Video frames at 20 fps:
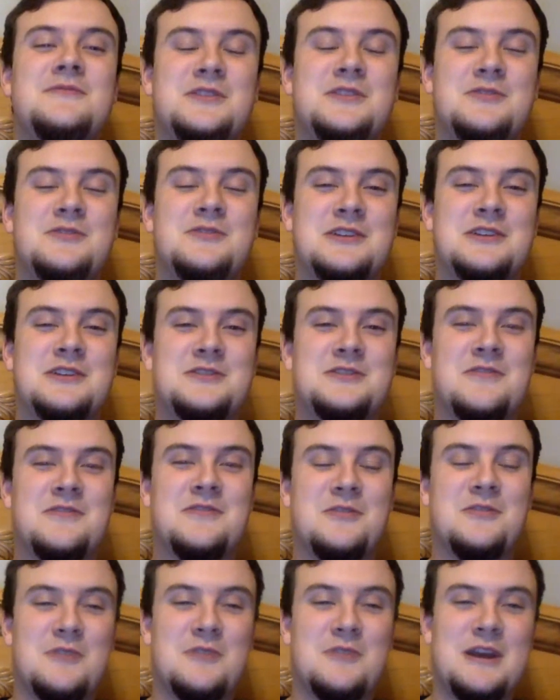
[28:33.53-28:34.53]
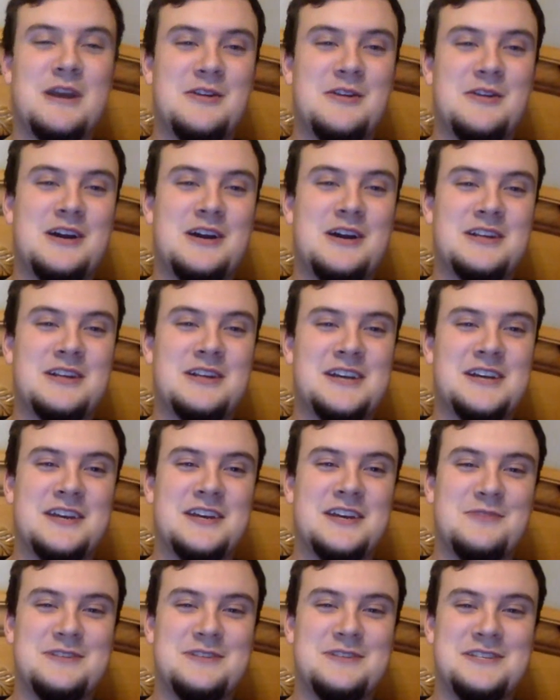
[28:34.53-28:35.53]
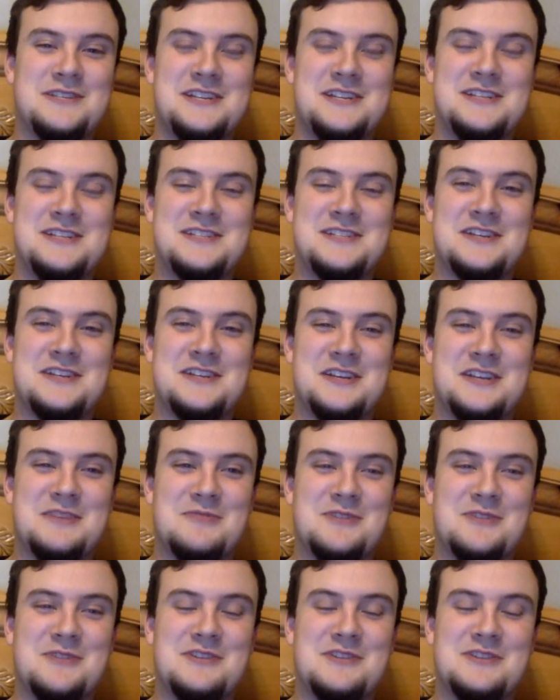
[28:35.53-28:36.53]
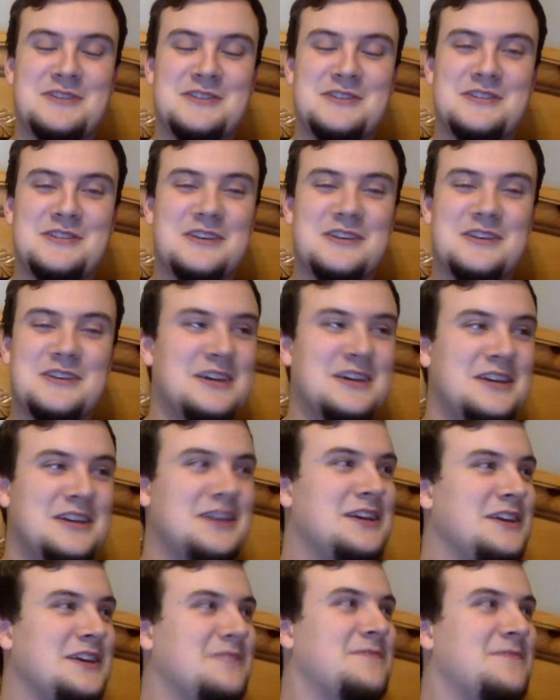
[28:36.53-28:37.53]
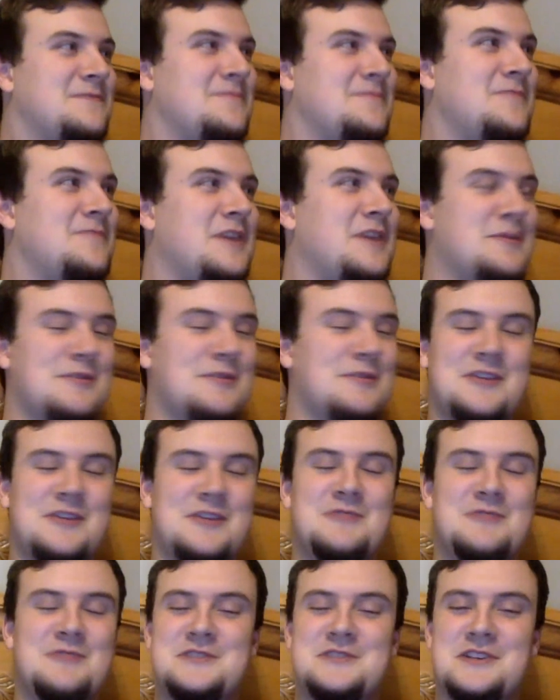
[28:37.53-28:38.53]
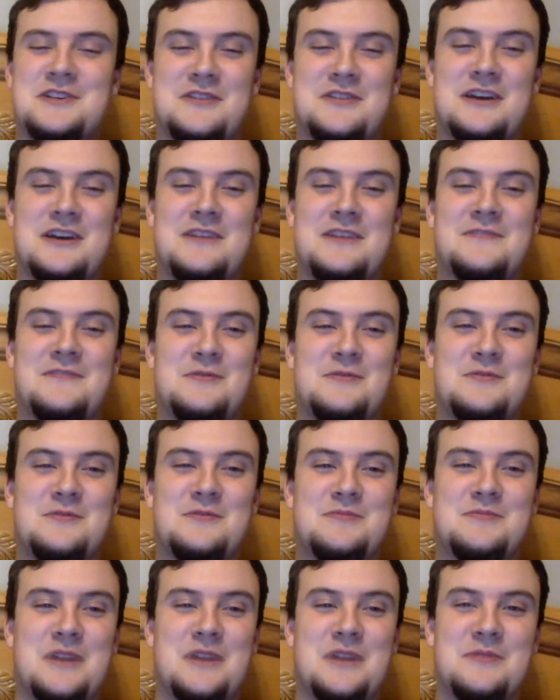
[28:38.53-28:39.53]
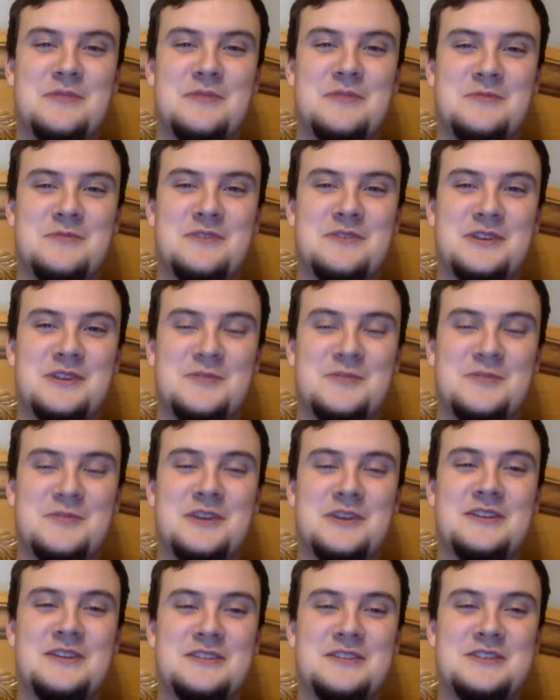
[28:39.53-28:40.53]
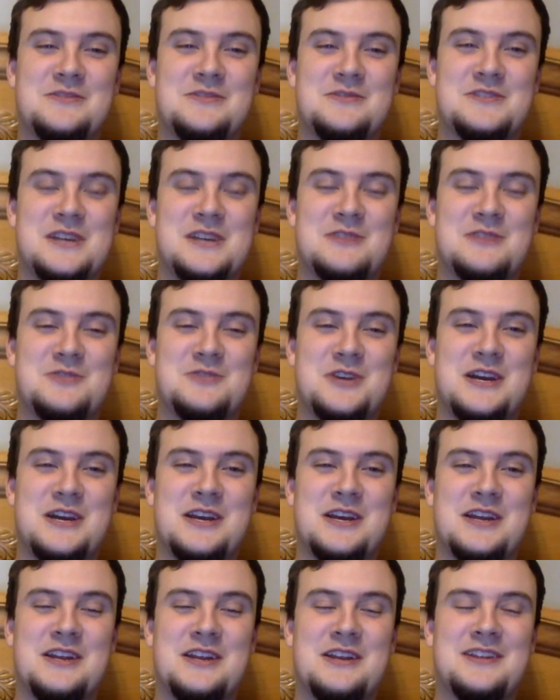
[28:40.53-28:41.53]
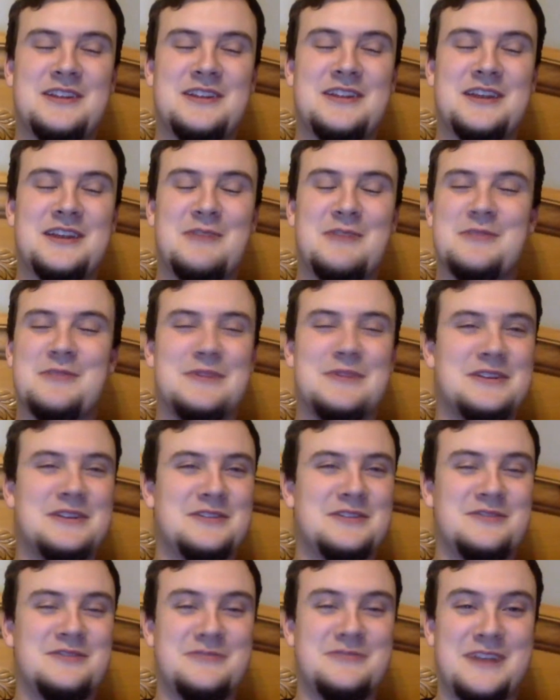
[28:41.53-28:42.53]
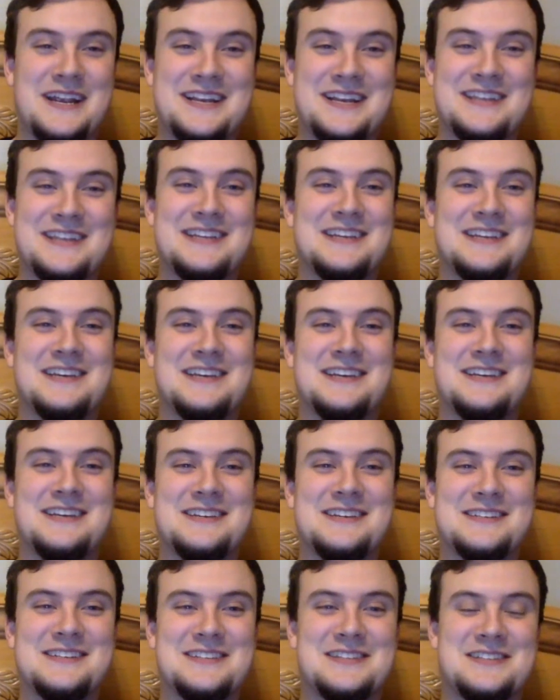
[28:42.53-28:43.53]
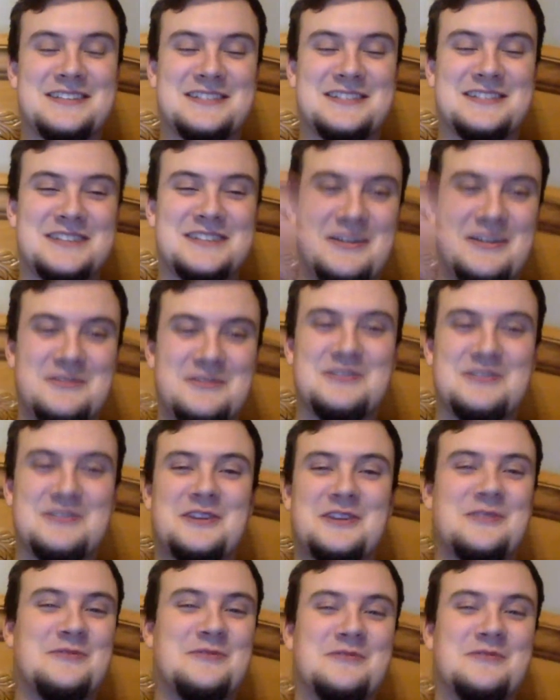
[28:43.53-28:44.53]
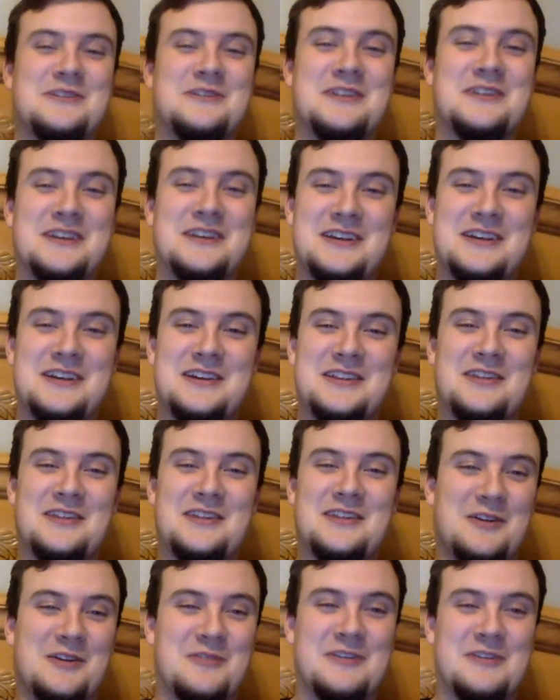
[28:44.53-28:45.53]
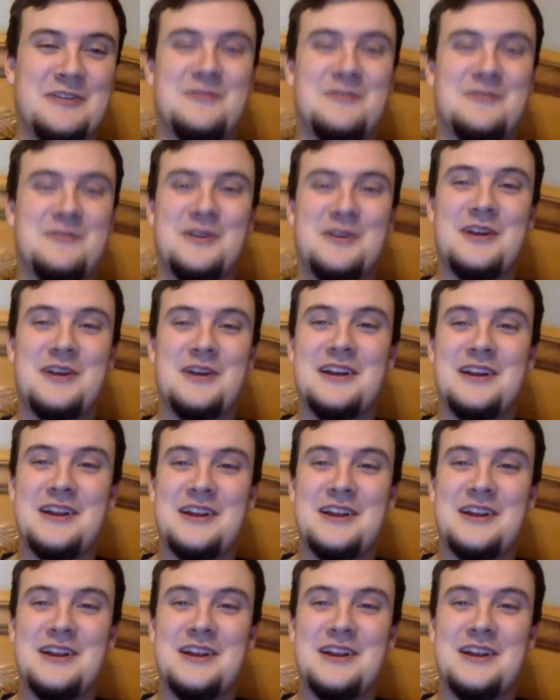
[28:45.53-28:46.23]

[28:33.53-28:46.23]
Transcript: director of Thor Ragnarok, Taika Waititi, said he wanted, if Freddie Mercury was still alive, he would probably want Queen to do the soundtrack, and that would have been great because that's exactly the tone they're going for.